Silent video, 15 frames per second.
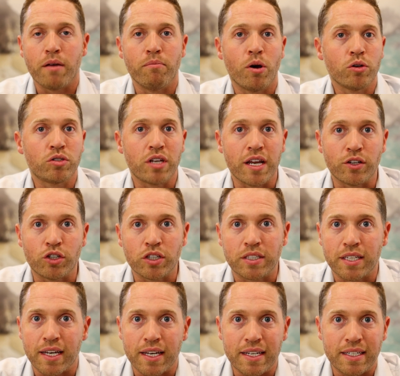and most
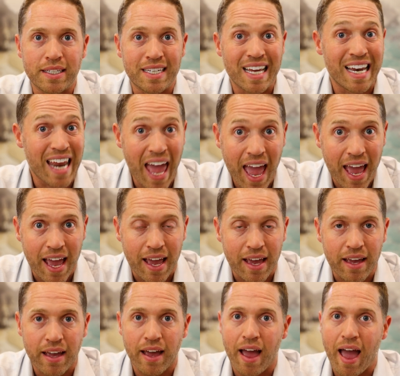interested
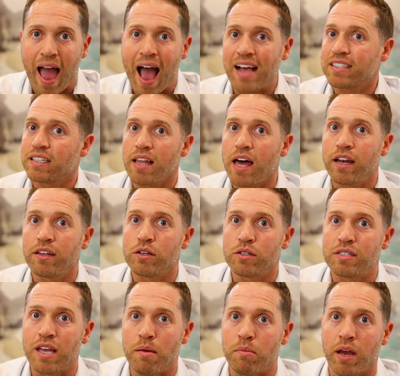today has a lot of
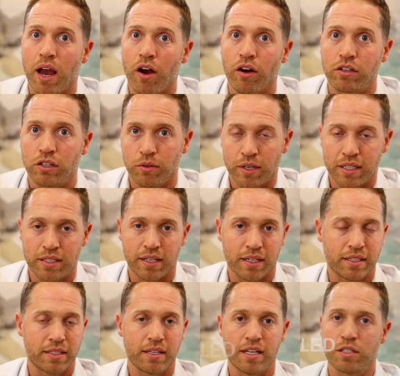those same
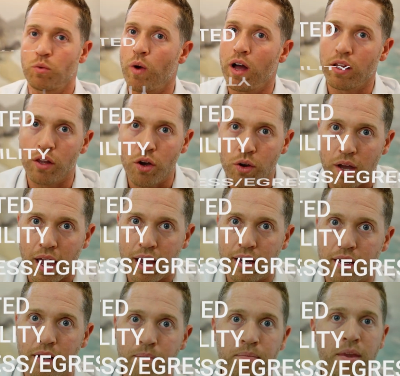characteristics. It's well
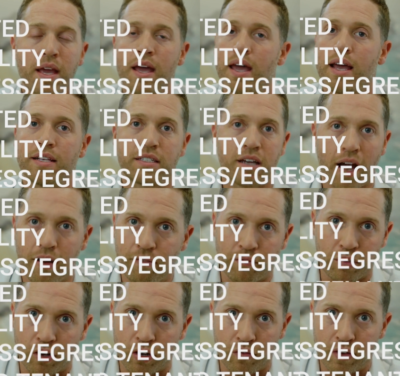located. It's
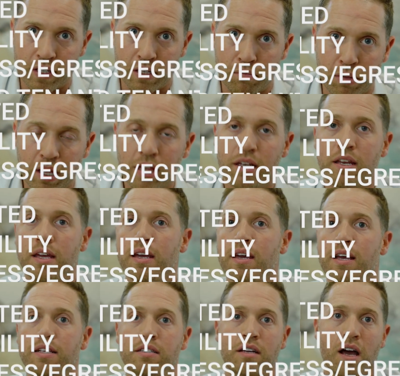got good visibility.
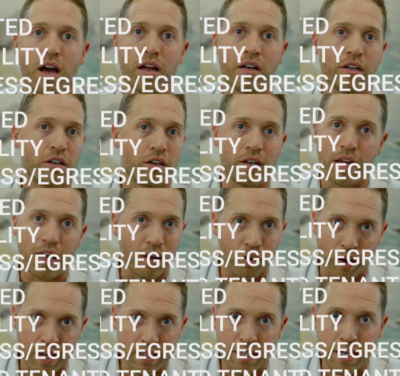It's got good
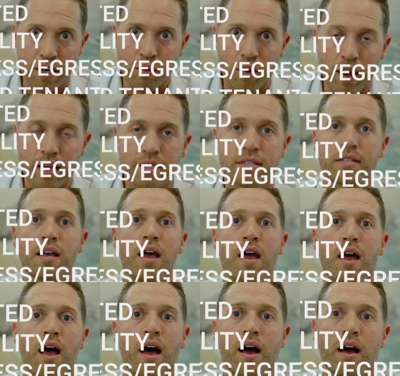ingress egress.
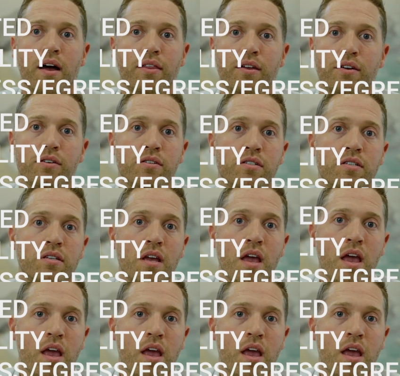There's